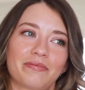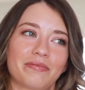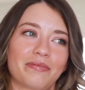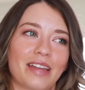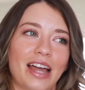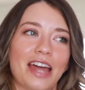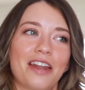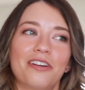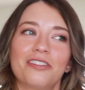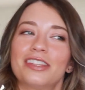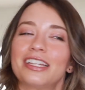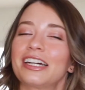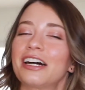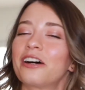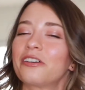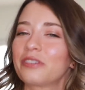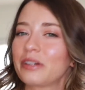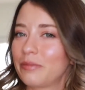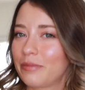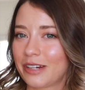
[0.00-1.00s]
I don't think
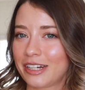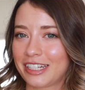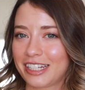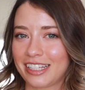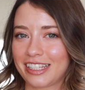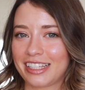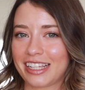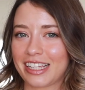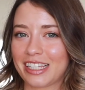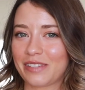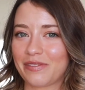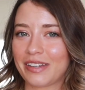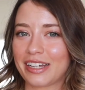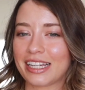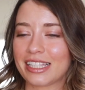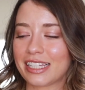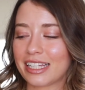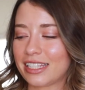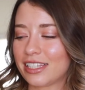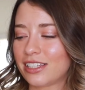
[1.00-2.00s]
I'll repurchase this
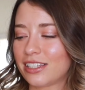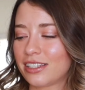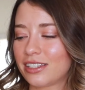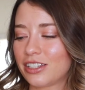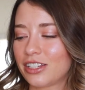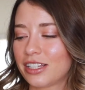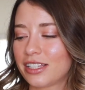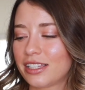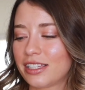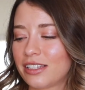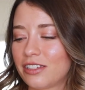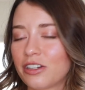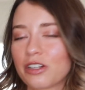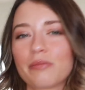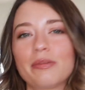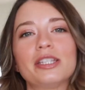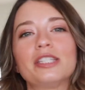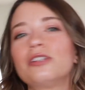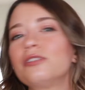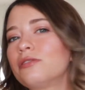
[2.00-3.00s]
because it's just
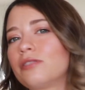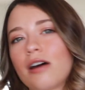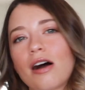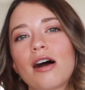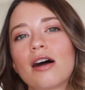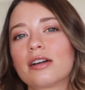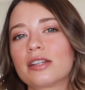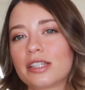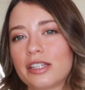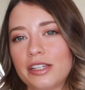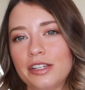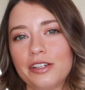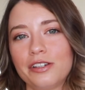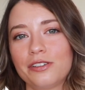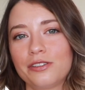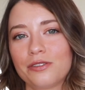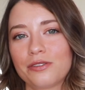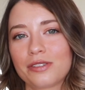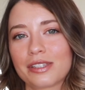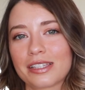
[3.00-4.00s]
took me too long to
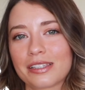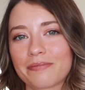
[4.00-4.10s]
use.